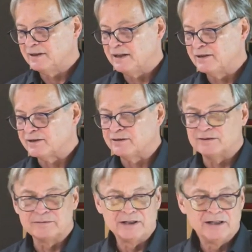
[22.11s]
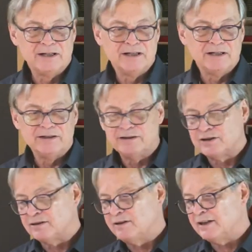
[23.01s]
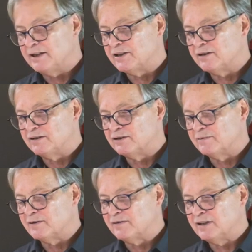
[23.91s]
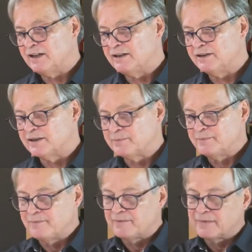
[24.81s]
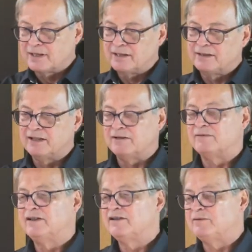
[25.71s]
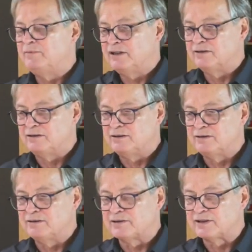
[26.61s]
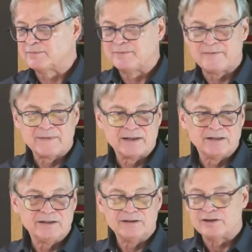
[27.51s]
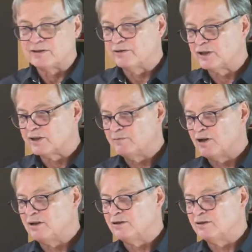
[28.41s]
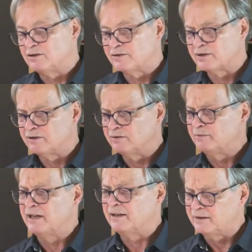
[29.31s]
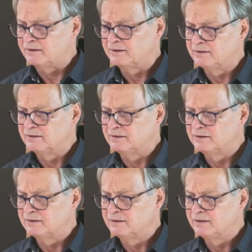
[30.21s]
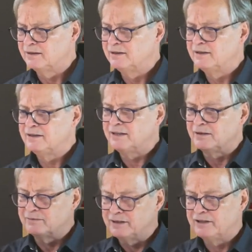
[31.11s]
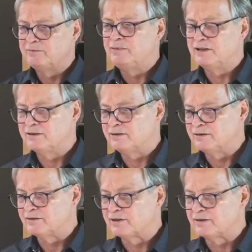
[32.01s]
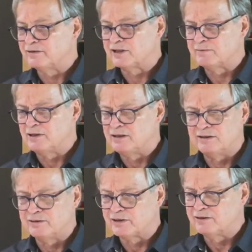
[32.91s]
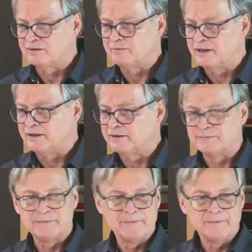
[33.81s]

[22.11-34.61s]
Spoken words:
And so the short answer in terms of tight is get rid of the big holes so the small holes don't matter. Get rid of the big holes so the small holes don't matter.